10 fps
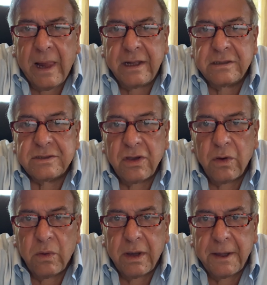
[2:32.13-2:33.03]

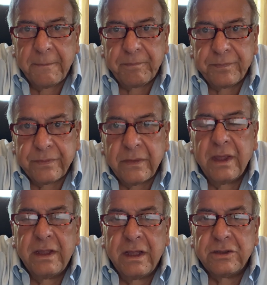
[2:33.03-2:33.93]
So
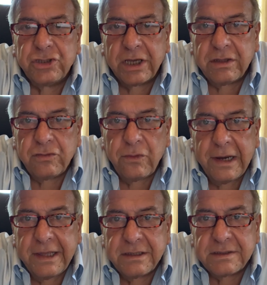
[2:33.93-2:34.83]
check the two
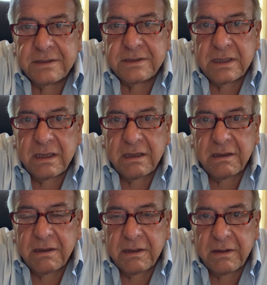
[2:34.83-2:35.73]
links
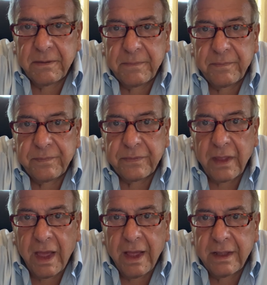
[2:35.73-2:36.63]

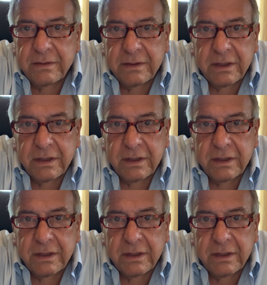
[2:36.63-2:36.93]
and